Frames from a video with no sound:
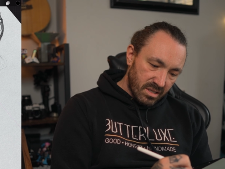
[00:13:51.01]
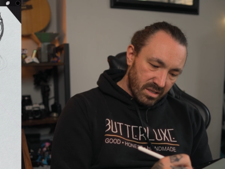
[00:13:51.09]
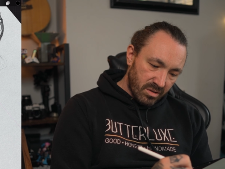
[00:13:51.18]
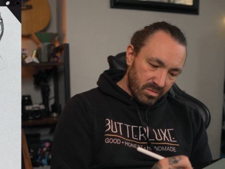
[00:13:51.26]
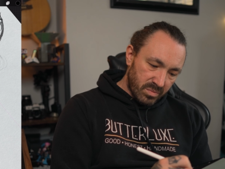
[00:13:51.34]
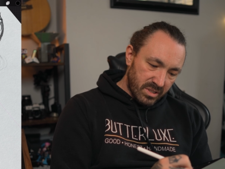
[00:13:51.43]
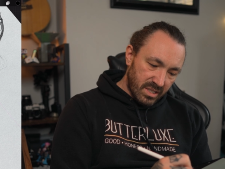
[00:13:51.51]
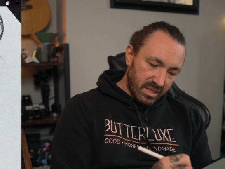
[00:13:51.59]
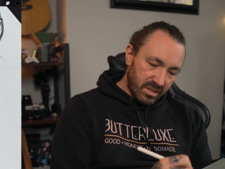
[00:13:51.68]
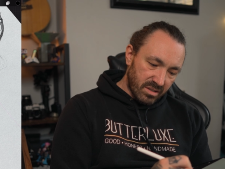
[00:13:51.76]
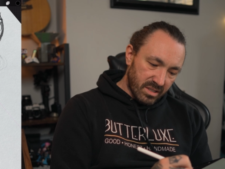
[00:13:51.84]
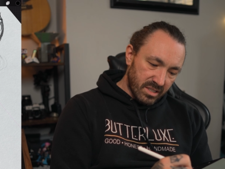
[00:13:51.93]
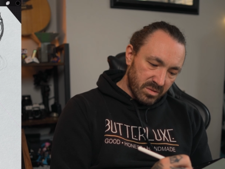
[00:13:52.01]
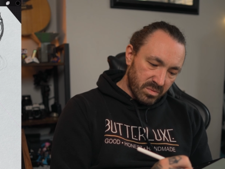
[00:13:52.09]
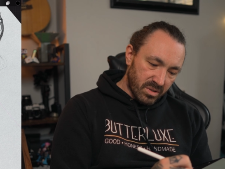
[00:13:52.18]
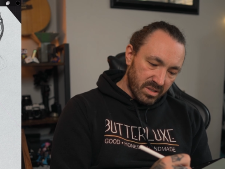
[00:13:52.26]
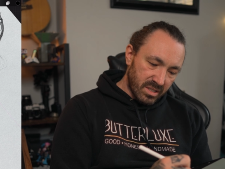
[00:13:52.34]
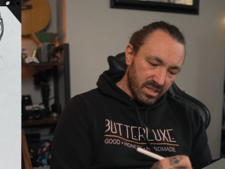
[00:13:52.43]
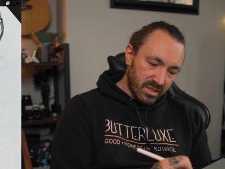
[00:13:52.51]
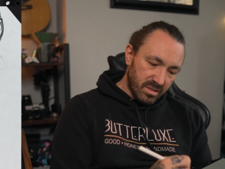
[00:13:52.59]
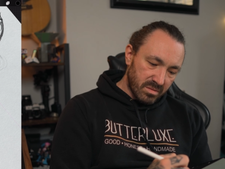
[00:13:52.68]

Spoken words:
I don't particularly like this part here,